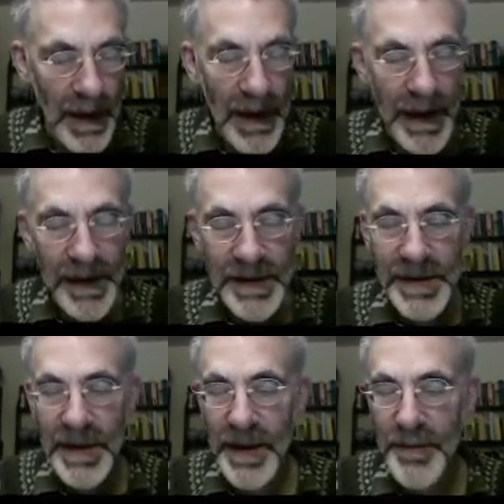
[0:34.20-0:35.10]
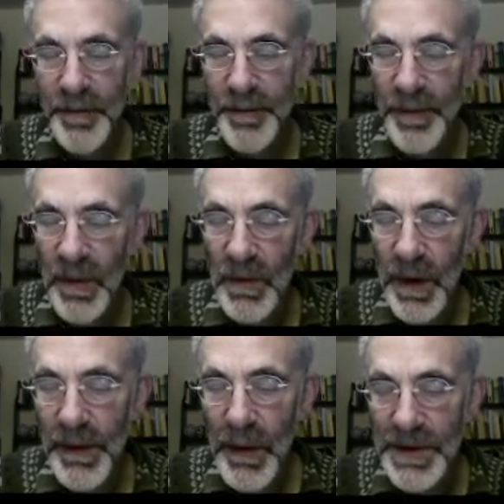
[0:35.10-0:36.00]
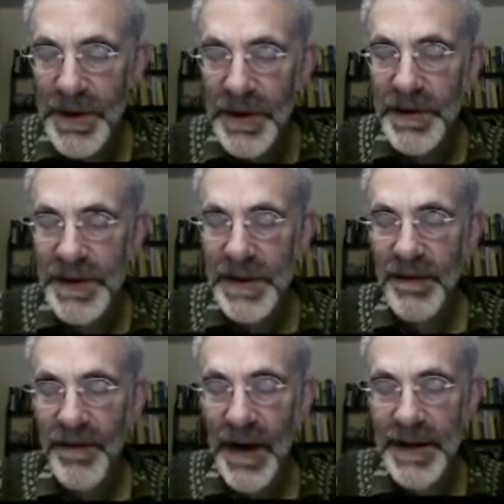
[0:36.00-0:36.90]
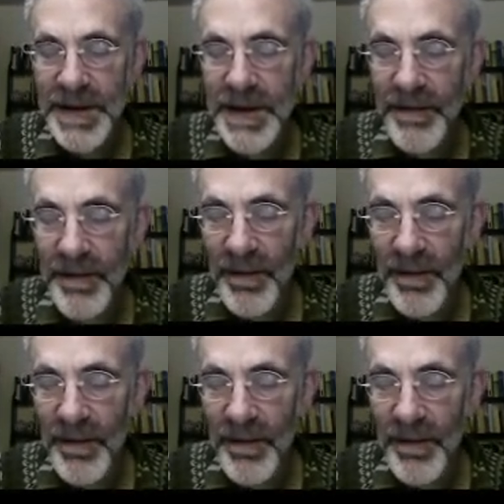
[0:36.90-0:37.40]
And what we want to do is to find some